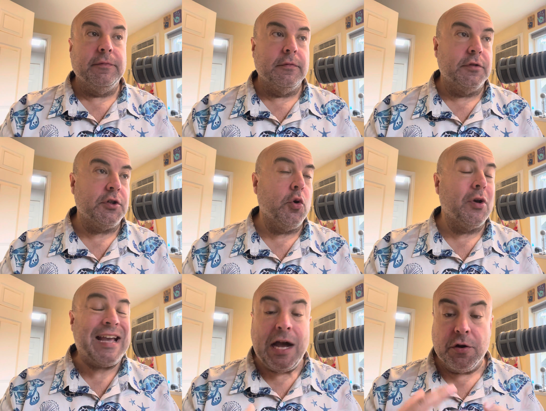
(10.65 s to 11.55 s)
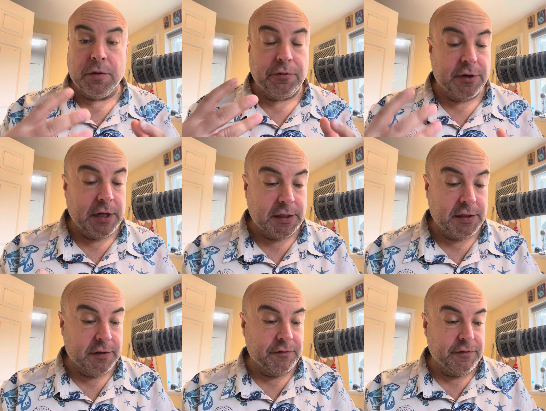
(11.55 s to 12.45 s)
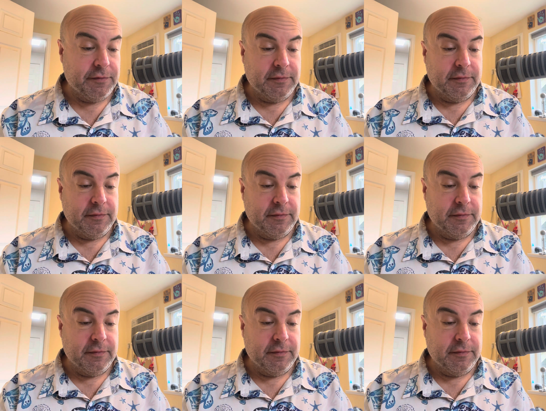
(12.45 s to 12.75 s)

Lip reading: so counterproductive,